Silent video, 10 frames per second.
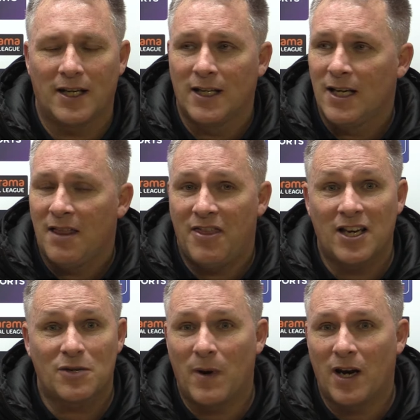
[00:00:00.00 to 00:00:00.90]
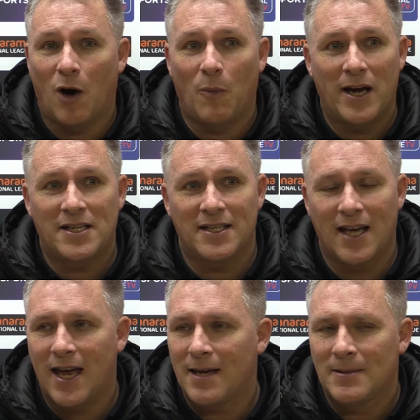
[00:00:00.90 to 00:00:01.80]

and things went our way today.